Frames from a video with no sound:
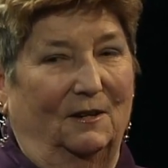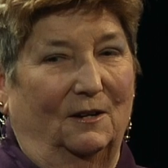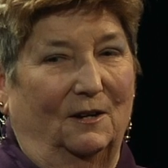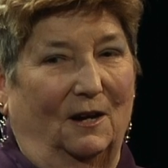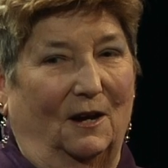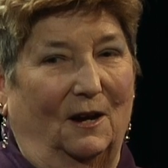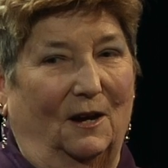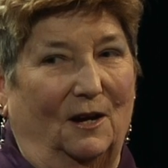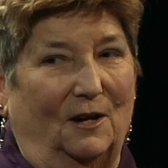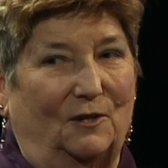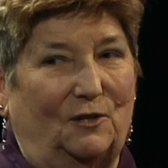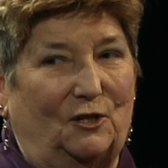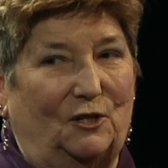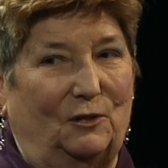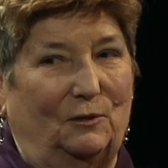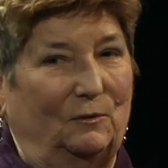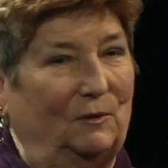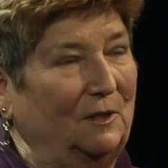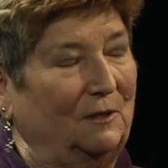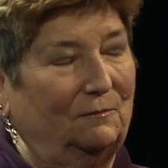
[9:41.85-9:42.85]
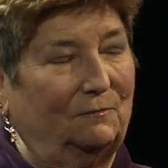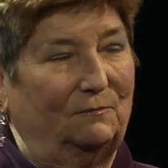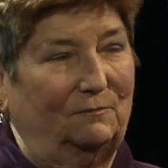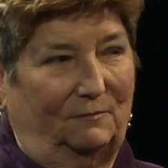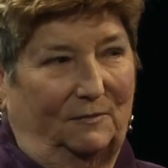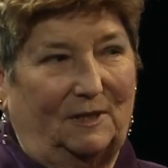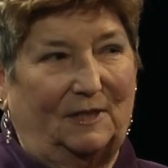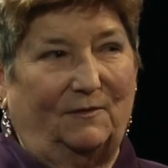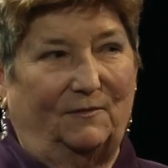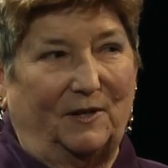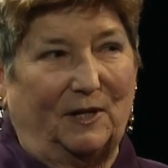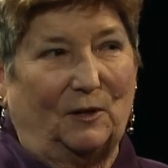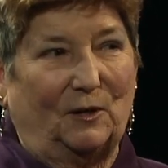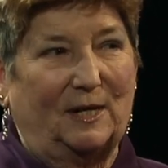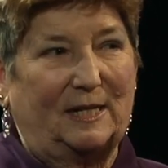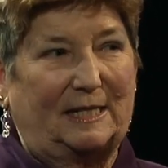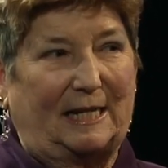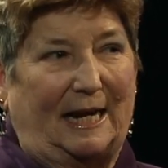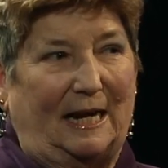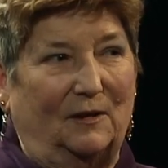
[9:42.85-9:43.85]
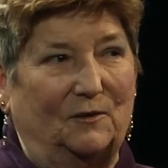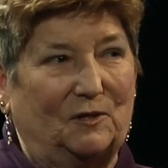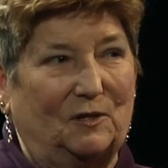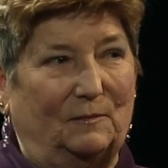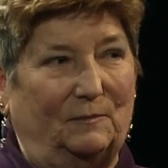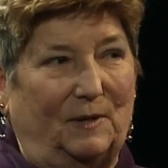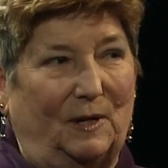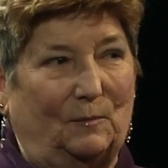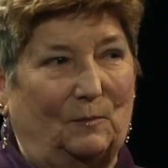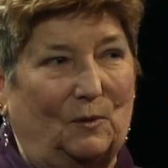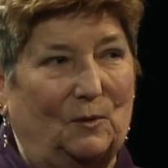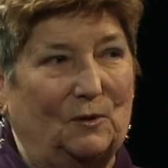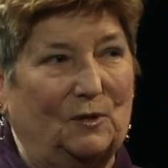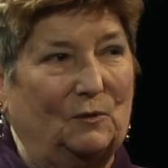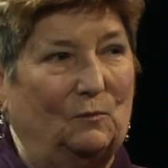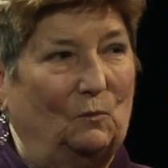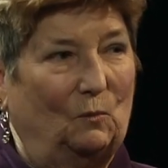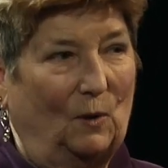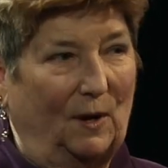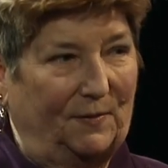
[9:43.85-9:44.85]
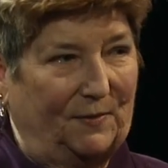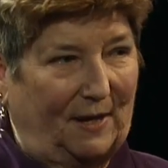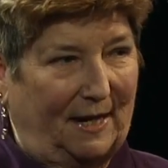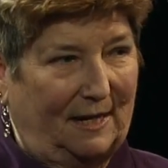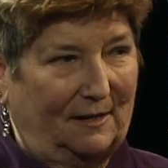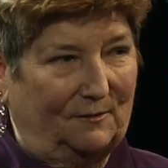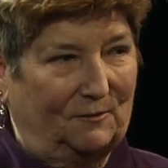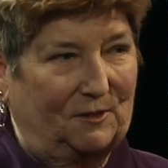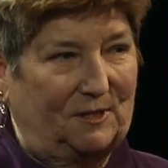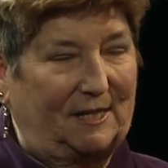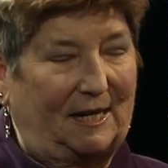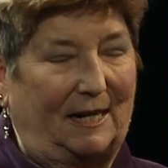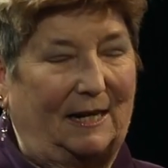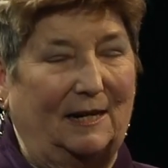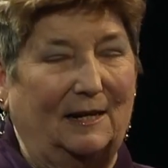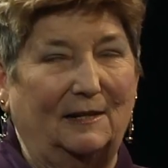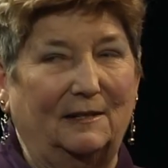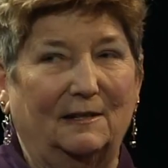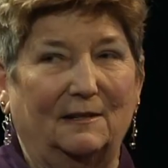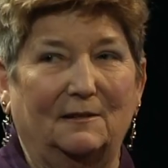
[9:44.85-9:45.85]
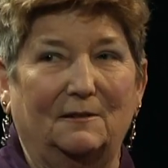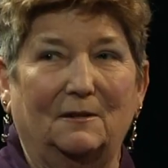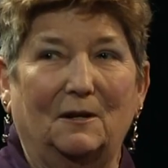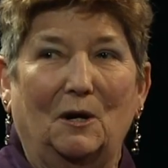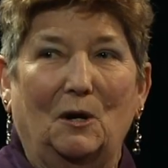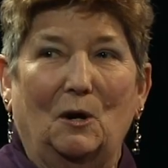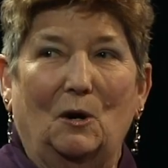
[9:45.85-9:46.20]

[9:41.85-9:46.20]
to the various council members and what they are saying and